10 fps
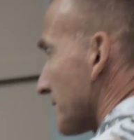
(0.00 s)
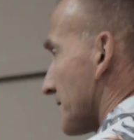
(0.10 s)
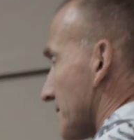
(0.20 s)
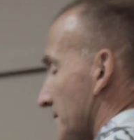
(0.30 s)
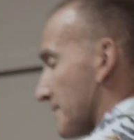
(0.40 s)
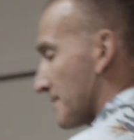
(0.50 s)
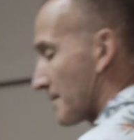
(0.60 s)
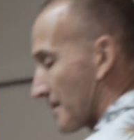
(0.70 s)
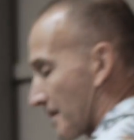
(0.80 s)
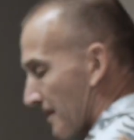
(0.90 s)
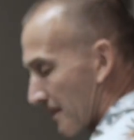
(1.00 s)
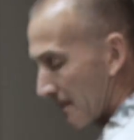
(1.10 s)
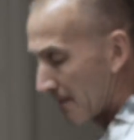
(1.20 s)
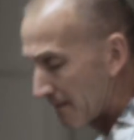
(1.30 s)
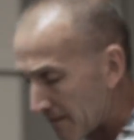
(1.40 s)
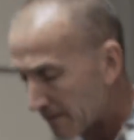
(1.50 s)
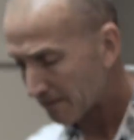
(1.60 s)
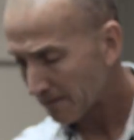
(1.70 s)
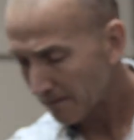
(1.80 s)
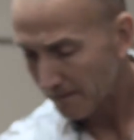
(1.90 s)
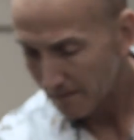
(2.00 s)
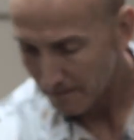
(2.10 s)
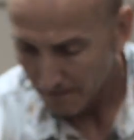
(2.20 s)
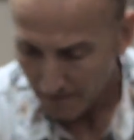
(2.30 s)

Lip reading: on the second floor, and there sat 3